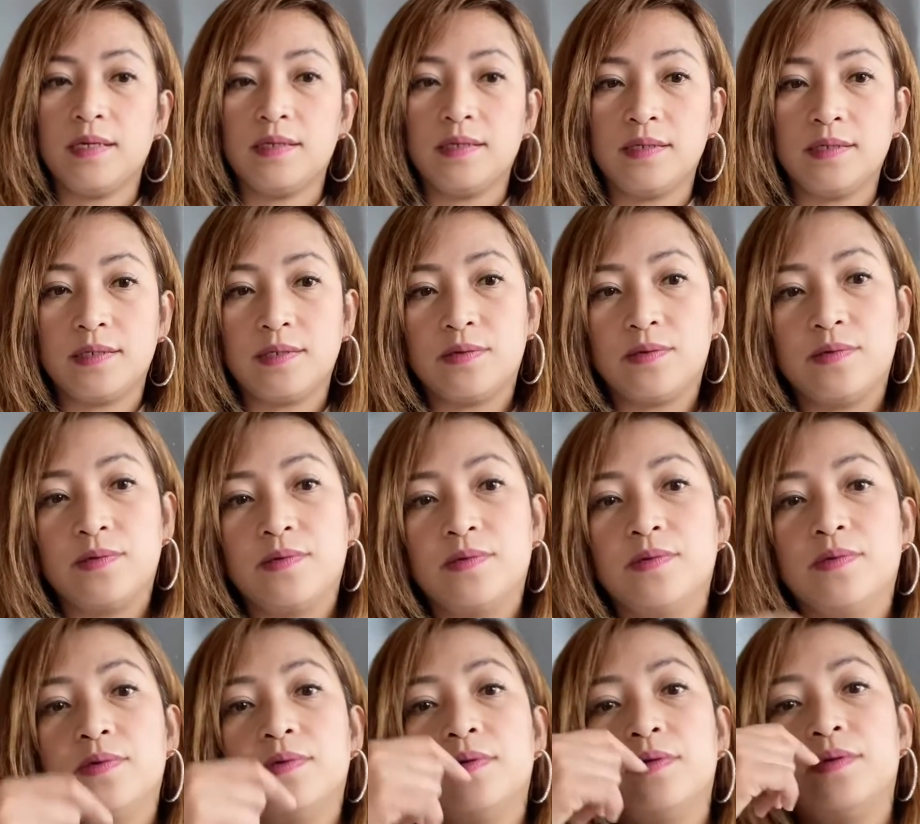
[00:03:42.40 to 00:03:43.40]
So
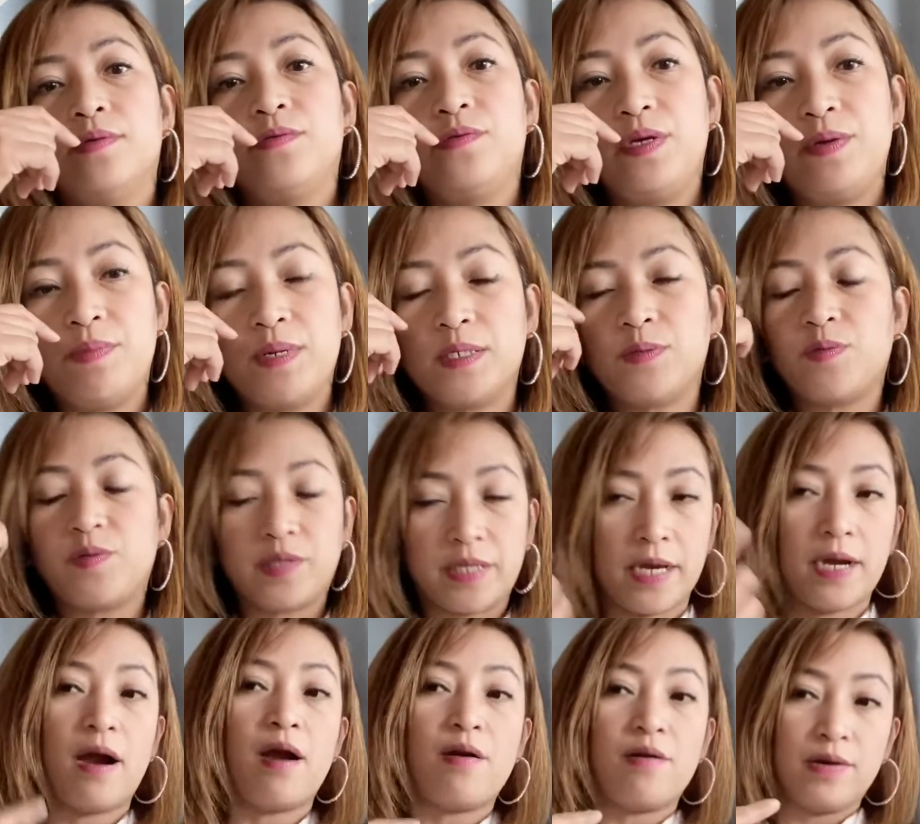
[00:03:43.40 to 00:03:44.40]
we must
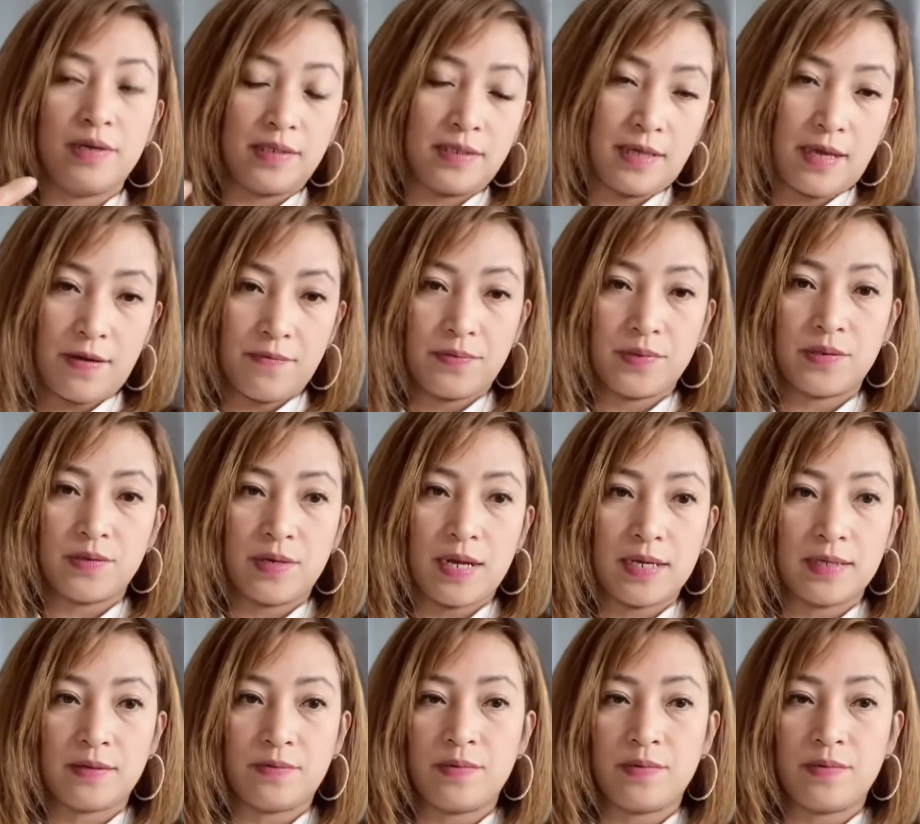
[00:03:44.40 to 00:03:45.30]
protect ourselves so that